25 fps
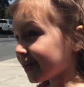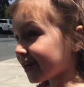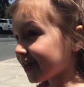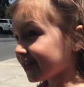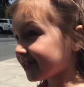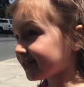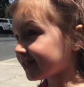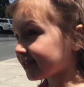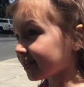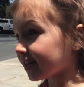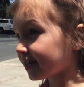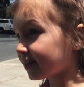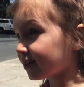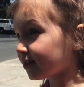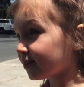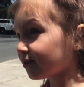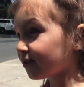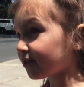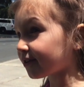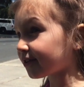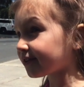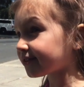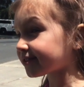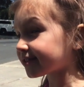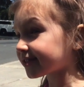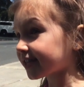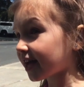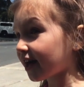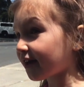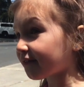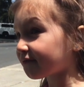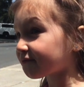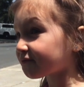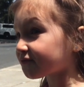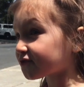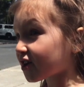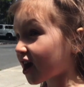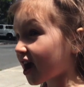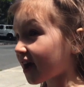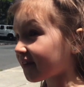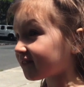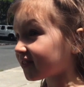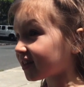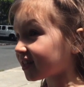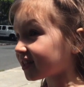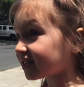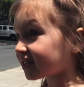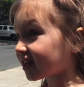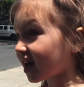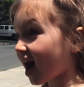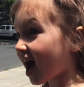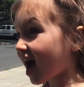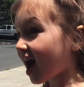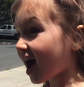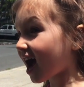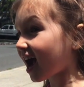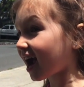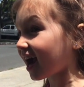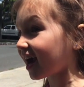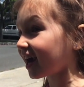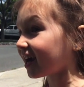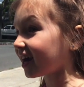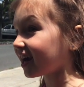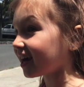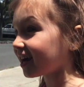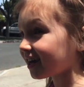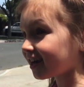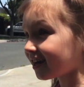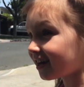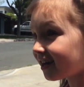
It's a Google self driving car.